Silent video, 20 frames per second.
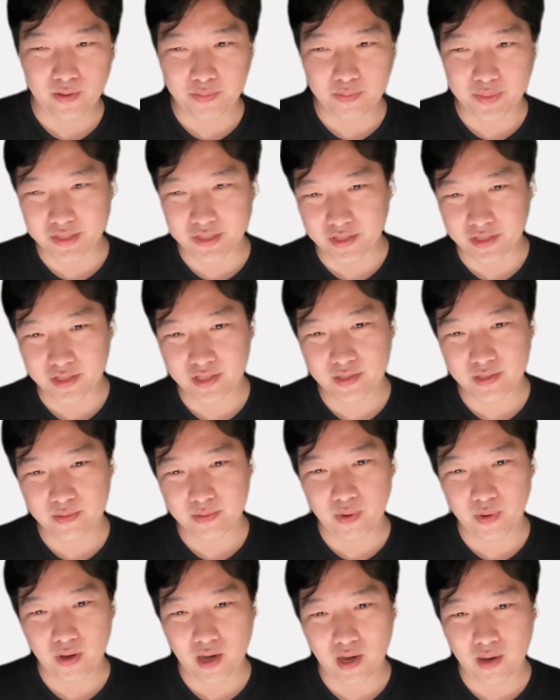business,
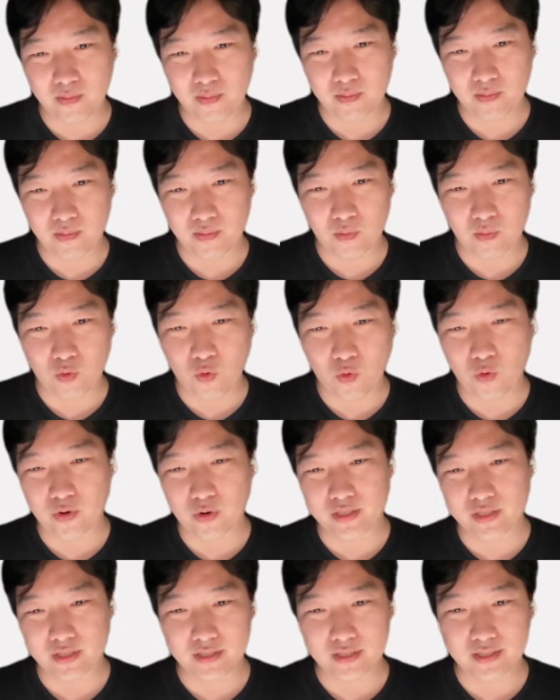but I'm more
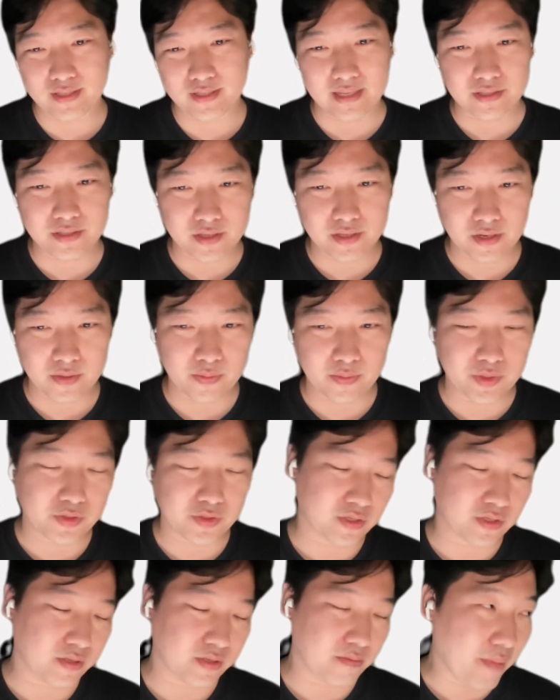in the center
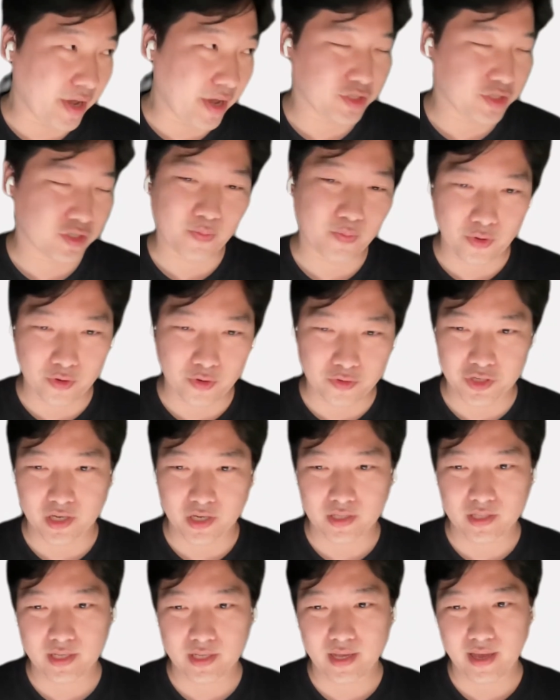between managing the
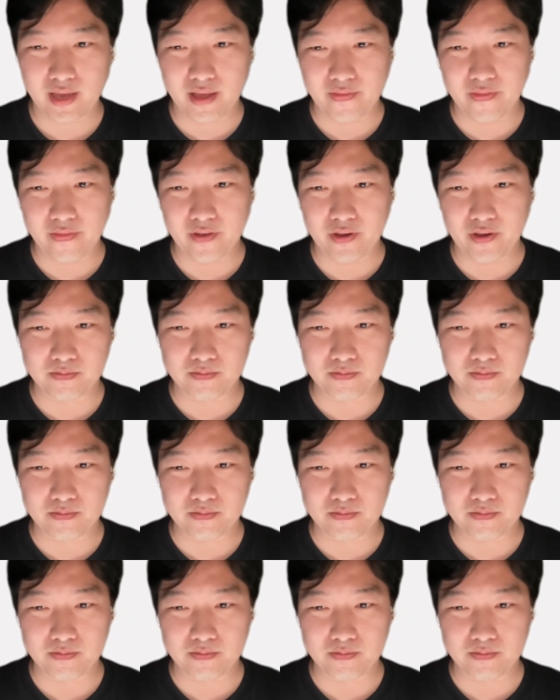project and